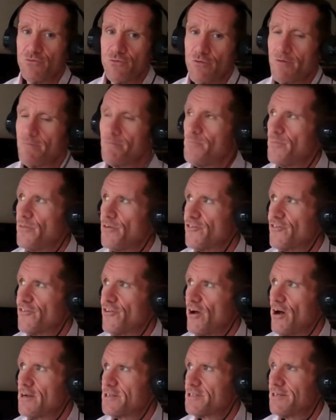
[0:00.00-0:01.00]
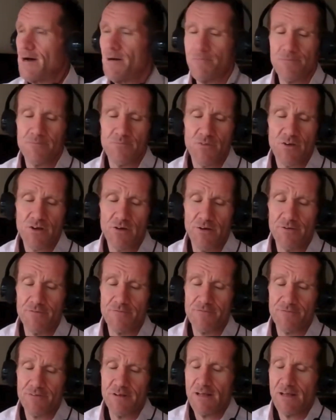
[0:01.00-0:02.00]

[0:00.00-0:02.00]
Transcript: the startup kind of